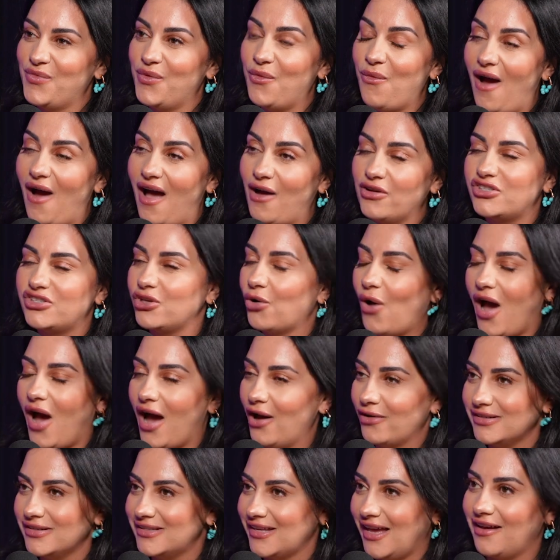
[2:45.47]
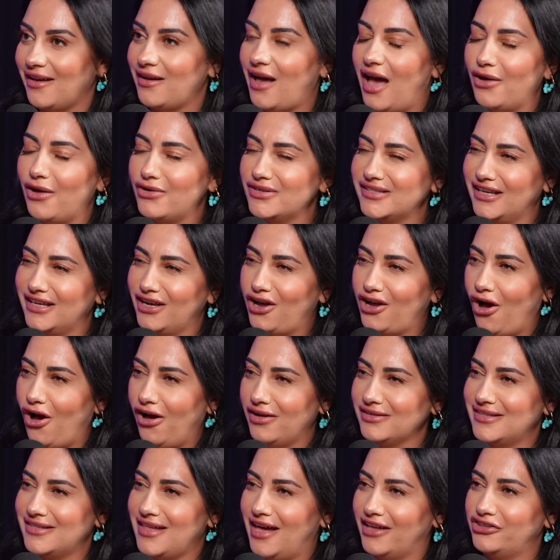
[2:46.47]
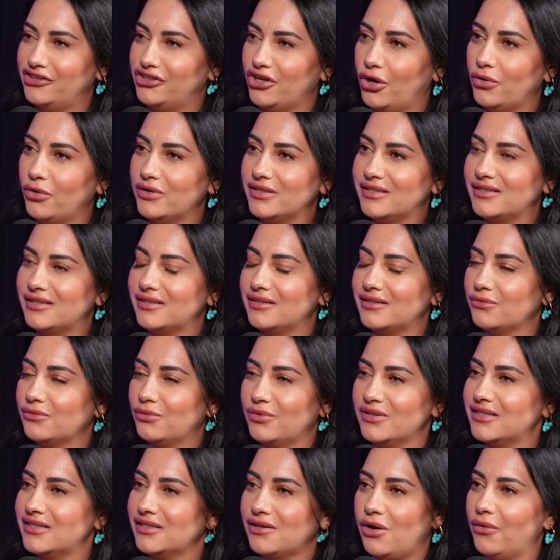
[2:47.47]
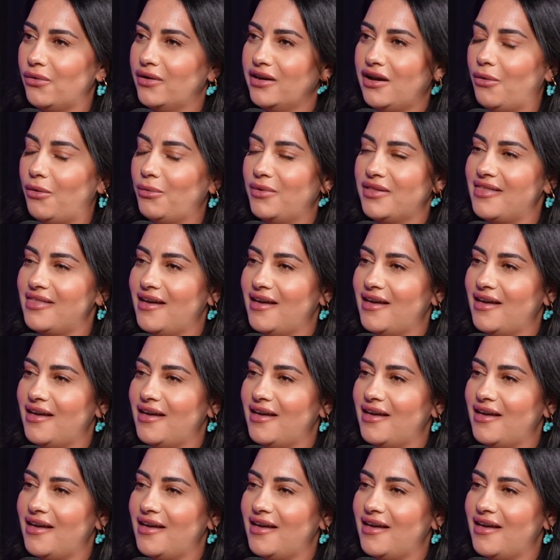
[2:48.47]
Wow. So how does that cause that though? What's going on with